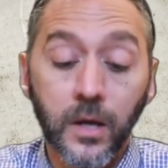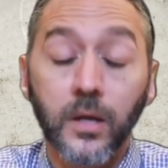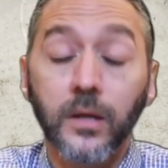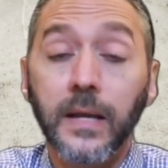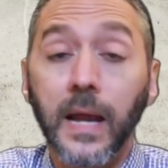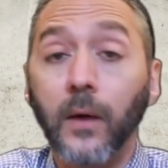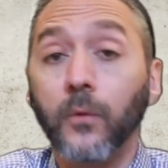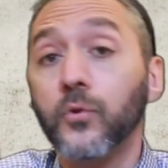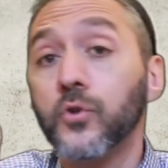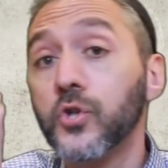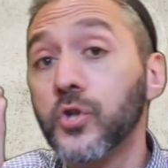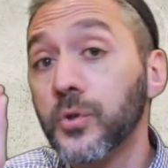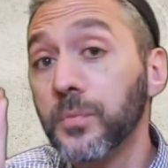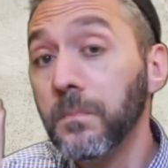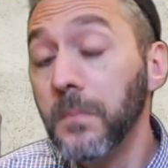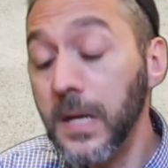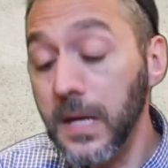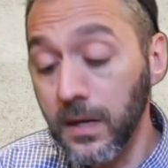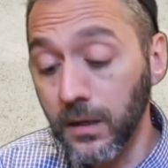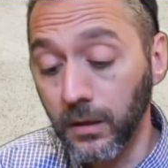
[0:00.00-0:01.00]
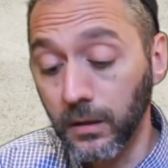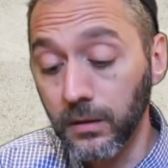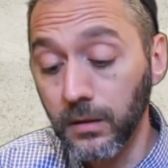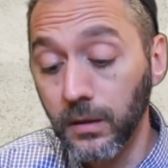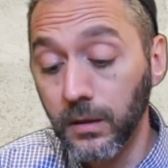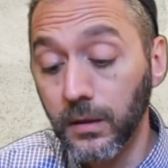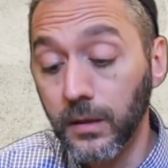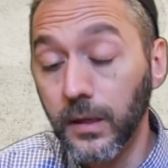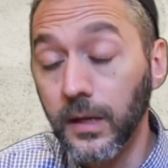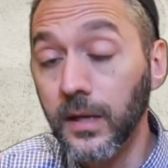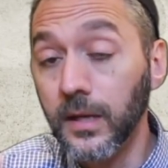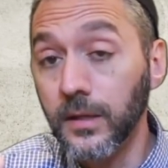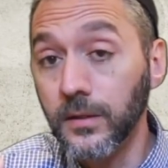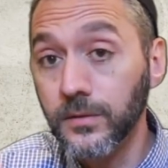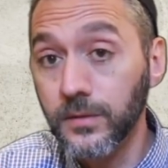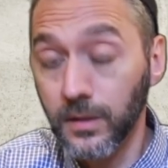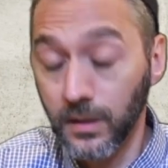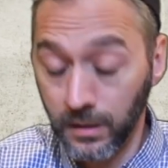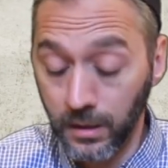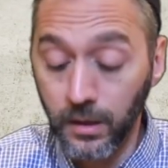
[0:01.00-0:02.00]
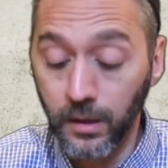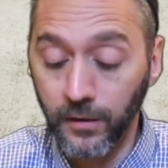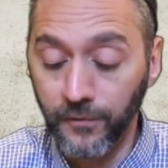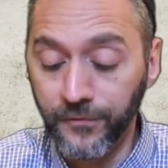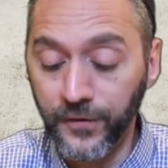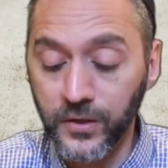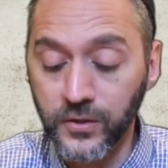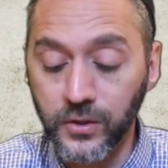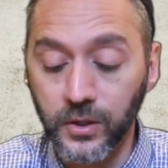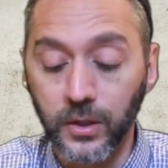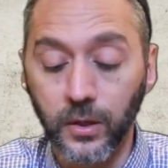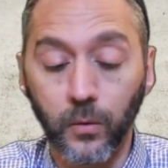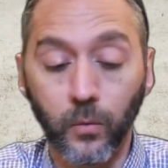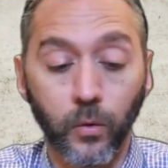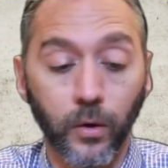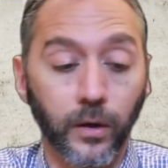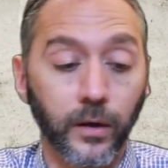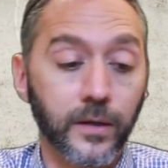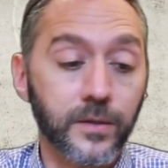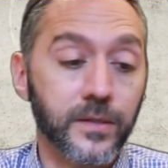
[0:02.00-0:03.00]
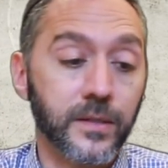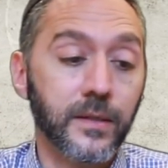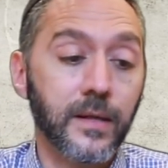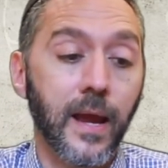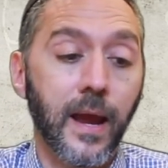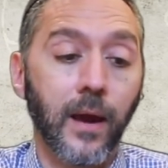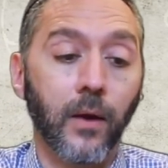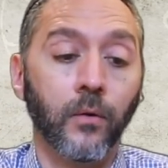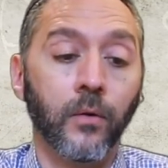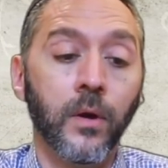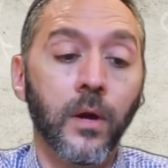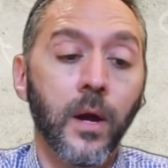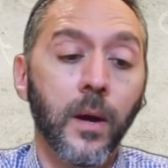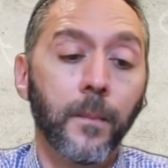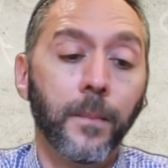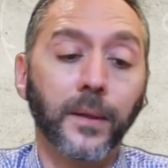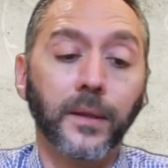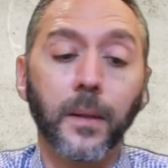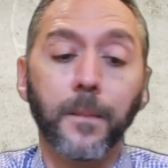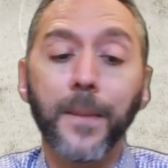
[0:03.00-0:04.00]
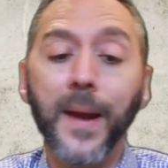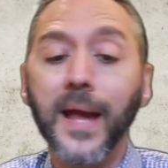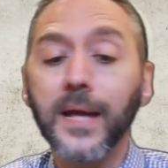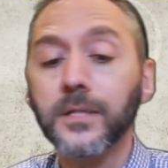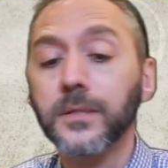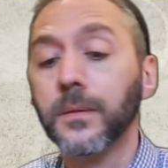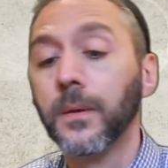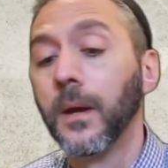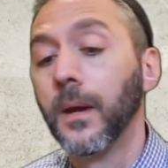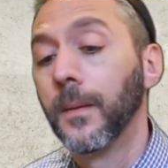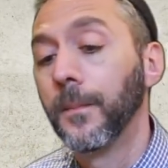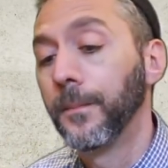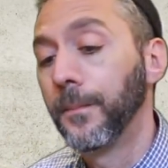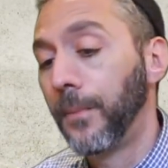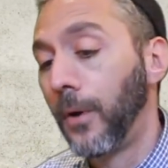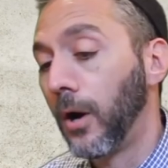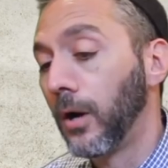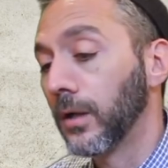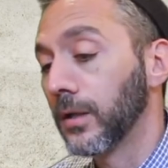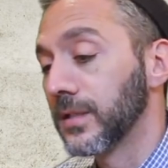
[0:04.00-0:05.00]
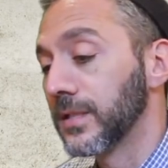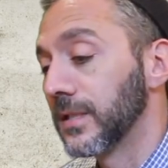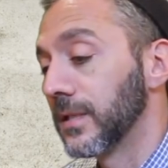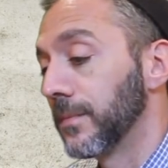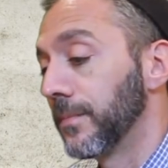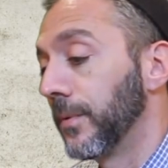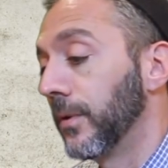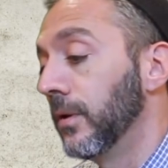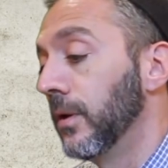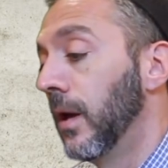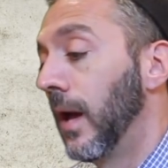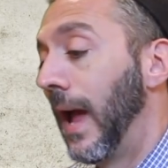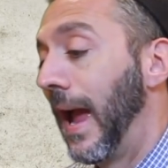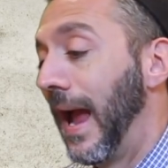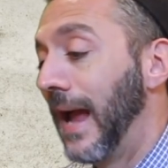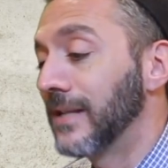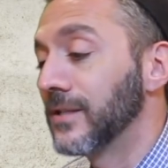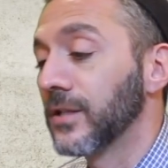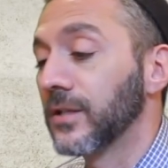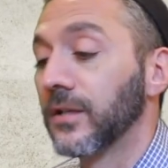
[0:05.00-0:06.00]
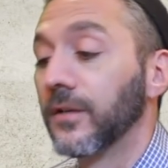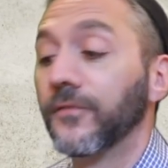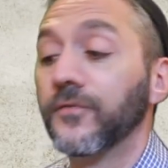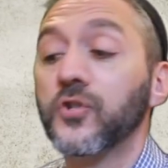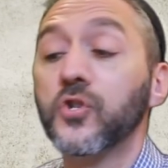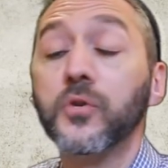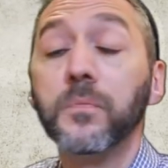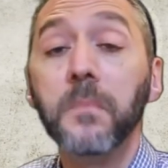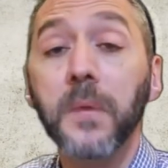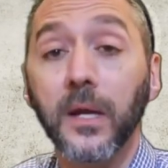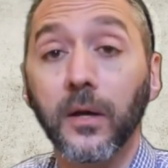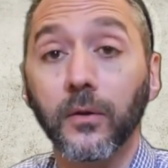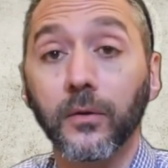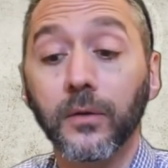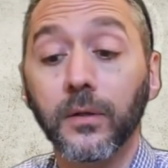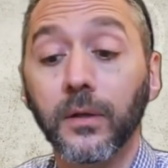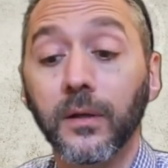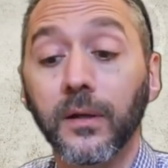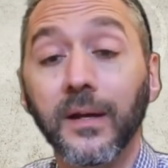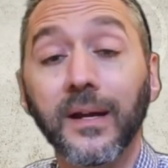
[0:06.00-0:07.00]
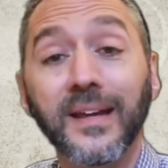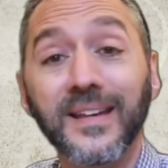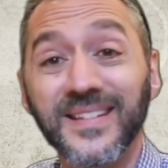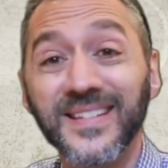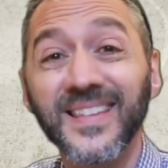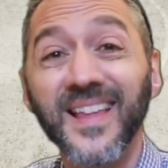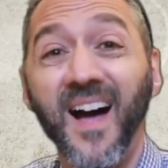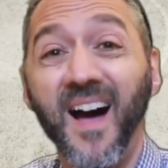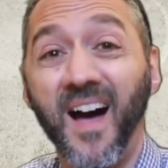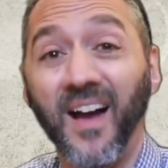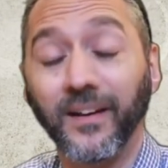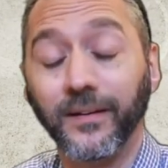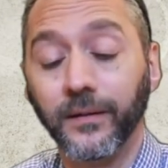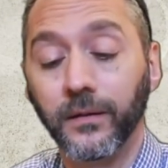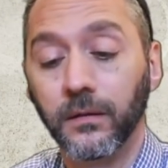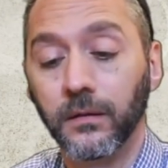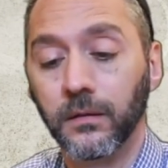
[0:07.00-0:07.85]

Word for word: Now, schmear is officially a word as a noun, but the past participle adjective schmeared is not.